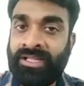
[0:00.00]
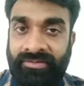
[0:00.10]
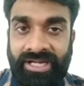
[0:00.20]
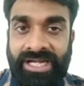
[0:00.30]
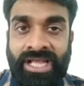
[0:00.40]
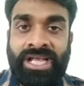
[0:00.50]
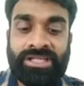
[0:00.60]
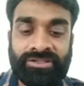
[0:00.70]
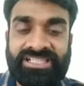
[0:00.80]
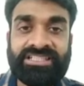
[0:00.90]
right?
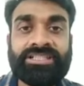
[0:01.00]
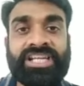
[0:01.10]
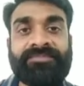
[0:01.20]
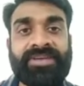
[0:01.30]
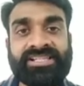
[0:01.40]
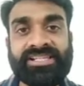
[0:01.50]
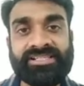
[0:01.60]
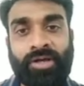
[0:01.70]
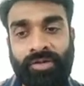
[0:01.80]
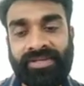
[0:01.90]
So these are the three
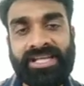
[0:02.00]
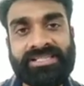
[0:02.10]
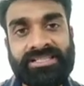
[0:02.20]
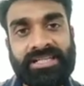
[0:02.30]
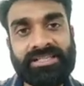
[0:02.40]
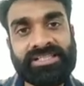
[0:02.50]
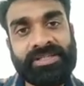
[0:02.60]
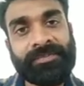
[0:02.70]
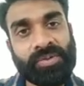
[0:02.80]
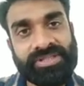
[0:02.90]
phases, or we can say that this is
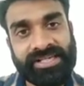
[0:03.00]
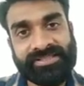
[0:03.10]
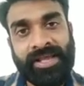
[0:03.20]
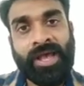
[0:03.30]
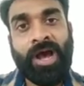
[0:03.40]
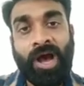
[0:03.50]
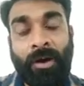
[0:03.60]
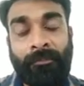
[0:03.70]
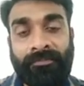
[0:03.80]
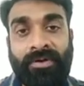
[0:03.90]
the process
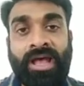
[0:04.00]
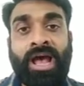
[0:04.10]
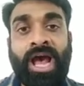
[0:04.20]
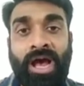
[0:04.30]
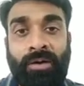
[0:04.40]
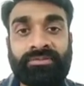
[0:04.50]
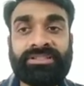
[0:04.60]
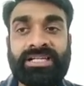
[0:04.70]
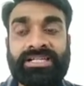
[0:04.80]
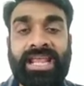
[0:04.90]
of how
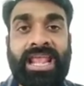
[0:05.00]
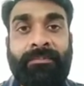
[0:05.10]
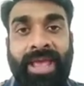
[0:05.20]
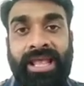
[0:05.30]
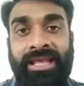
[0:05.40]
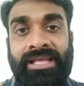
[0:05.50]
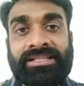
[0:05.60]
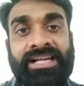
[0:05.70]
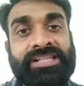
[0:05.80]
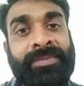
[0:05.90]
that e-banking
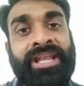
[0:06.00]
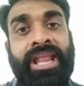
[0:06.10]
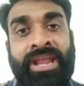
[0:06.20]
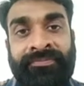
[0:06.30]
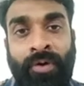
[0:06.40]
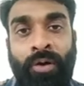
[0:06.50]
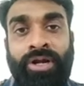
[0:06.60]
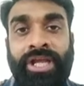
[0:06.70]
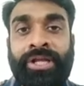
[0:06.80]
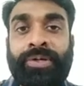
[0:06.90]
that has been
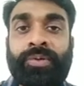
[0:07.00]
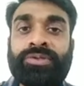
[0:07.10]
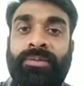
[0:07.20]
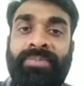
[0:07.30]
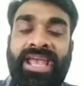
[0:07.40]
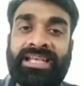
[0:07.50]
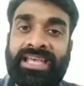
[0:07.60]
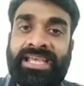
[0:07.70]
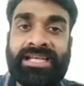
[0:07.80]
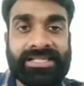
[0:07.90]
evolved into the
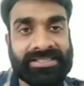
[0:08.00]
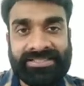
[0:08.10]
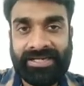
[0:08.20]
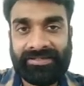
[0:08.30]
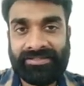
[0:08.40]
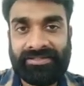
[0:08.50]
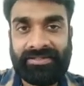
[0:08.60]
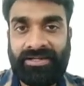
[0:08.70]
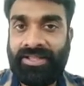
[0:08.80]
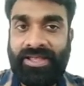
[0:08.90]
banking sector.
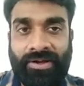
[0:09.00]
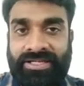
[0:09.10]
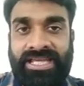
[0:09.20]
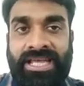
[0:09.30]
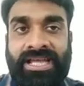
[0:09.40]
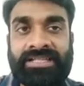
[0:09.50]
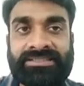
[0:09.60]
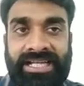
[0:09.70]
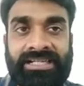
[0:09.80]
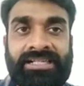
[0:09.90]
Okay,
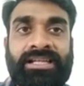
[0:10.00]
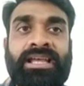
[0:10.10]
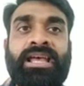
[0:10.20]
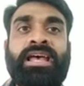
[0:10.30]
then